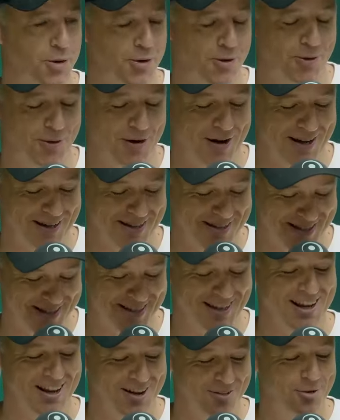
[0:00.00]
the
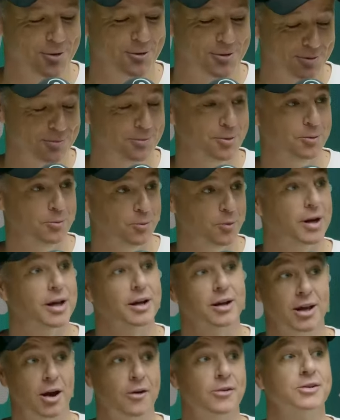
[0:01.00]
points.
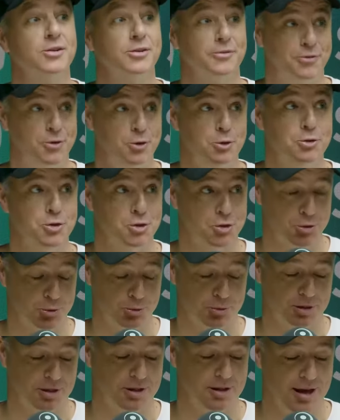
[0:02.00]
We're going to go into the
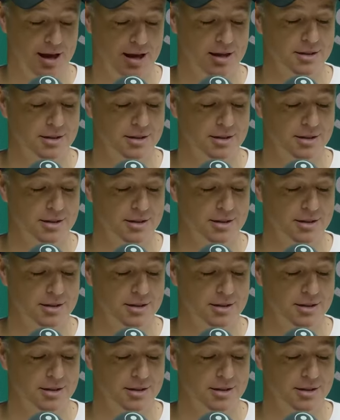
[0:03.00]
future shortly,